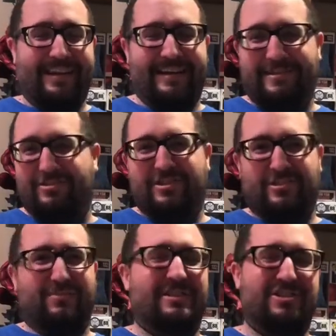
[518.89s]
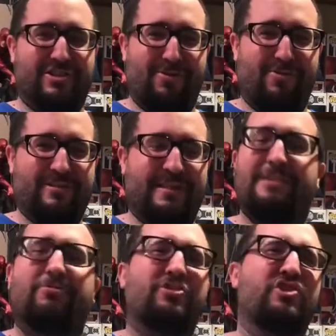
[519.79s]
And he was just with the jokes, and
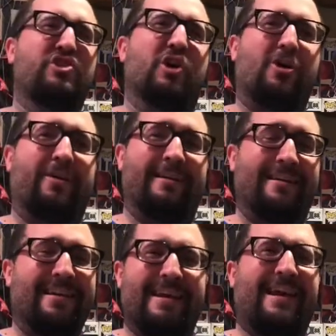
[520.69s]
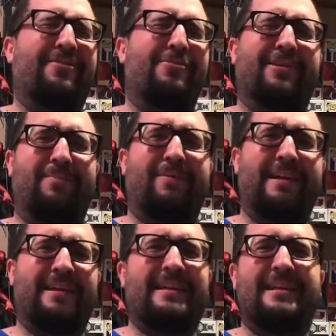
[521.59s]
he was young, and everyone complained,